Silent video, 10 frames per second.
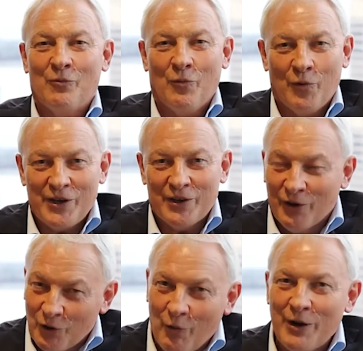or you're
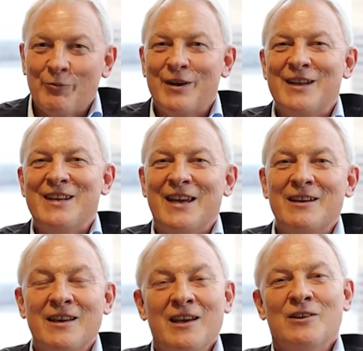not quite ready
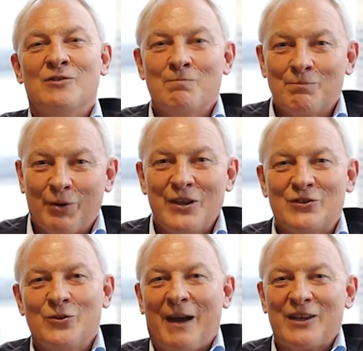yet,
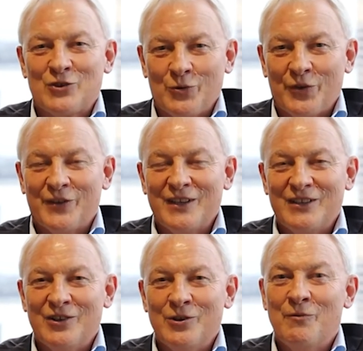please do make sure that
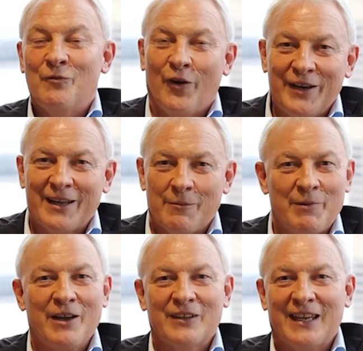you find out
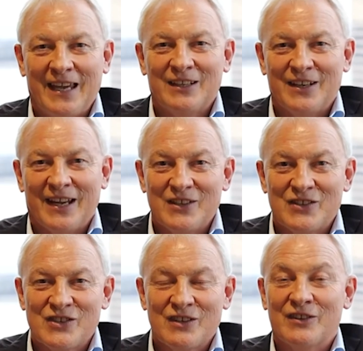about the
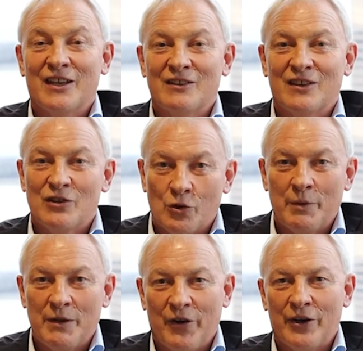candidates that
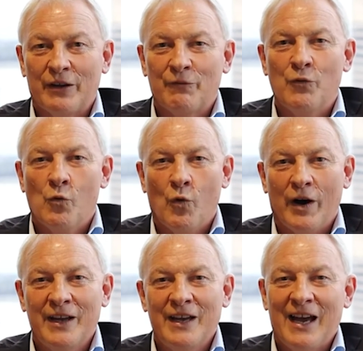you'll be voting
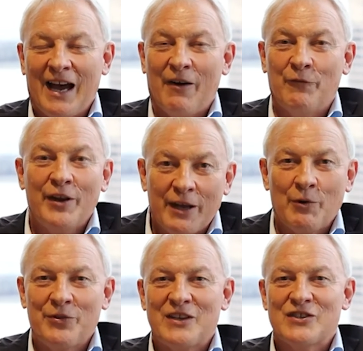for. Find
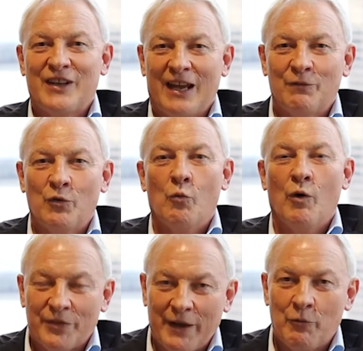out what they stand for,
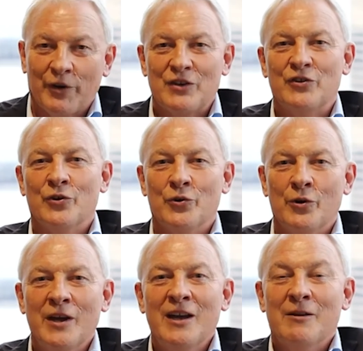what they want to do.